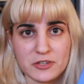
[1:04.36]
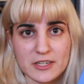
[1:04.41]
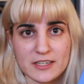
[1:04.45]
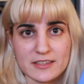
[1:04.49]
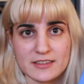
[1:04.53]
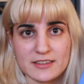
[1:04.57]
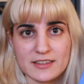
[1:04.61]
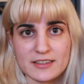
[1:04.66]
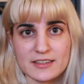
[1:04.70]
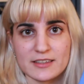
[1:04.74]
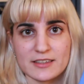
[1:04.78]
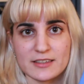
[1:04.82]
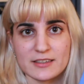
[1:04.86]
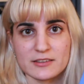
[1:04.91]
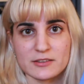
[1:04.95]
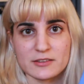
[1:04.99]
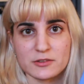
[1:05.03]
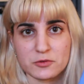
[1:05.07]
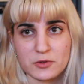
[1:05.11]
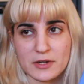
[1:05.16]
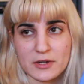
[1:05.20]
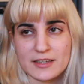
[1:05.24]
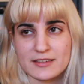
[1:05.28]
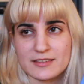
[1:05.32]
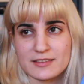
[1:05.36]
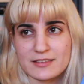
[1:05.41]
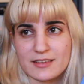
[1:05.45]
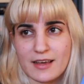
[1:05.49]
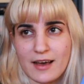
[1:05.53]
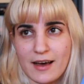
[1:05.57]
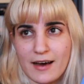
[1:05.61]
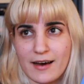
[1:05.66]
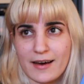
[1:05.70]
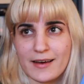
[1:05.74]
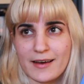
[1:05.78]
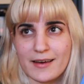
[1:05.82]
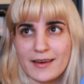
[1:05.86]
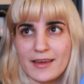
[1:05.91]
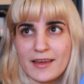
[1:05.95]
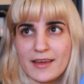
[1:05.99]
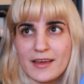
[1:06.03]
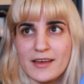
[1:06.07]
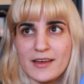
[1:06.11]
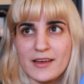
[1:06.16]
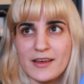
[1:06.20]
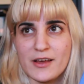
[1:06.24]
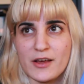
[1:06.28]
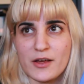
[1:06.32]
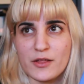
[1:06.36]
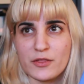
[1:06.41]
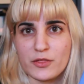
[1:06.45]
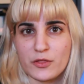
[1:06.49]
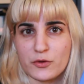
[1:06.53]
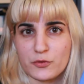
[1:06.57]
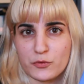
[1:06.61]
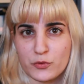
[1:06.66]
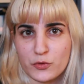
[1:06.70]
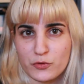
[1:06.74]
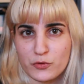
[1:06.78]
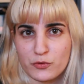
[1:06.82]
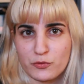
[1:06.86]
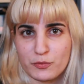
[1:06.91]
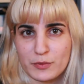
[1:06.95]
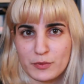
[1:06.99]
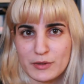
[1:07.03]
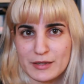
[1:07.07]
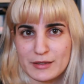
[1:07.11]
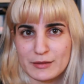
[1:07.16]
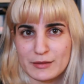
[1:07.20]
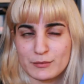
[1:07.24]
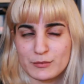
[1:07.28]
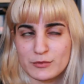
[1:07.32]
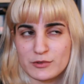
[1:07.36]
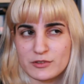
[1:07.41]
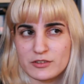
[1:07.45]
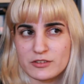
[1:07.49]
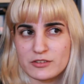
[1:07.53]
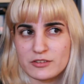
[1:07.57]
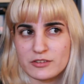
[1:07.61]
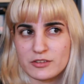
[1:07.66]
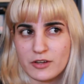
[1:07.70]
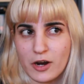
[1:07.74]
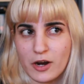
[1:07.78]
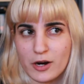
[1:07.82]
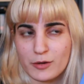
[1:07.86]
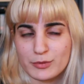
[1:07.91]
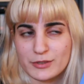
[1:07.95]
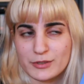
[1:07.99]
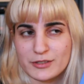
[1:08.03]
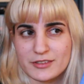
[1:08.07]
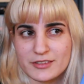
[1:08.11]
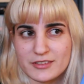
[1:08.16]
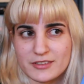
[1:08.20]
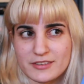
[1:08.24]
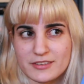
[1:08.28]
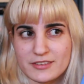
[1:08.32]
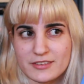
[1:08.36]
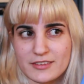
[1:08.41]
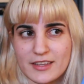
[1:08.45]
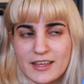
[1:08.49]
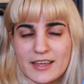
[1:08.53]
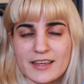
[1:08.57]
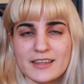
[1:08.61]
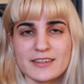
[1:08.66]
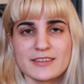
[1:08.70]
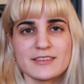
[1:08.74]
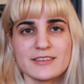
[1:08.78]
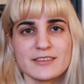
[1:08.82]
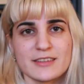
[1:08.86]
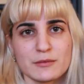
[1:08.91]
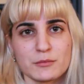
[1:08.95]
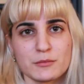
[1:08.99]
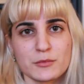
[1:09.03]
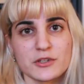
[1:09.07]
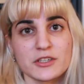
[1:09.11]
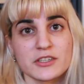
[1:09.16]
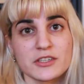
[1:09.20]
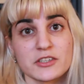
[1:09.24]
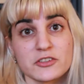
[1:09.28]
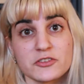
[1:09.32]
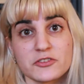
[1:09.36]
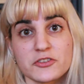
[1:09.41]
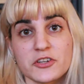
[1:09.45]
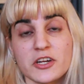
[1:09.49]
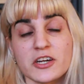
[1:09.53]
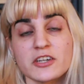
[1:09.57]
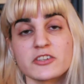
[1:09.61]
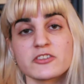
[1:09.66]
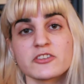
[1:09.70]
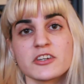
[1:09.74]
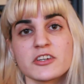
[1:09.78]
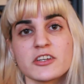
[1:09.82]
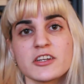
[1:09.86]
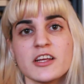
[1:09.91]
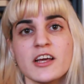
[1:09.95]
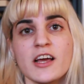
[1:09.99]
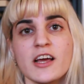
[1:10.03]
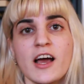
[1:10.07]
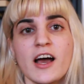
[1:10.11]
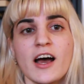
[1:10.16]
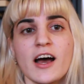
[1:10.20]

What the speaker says: read is Race High, The Roof Beams, Carpenters, and Seymour, An Introduction,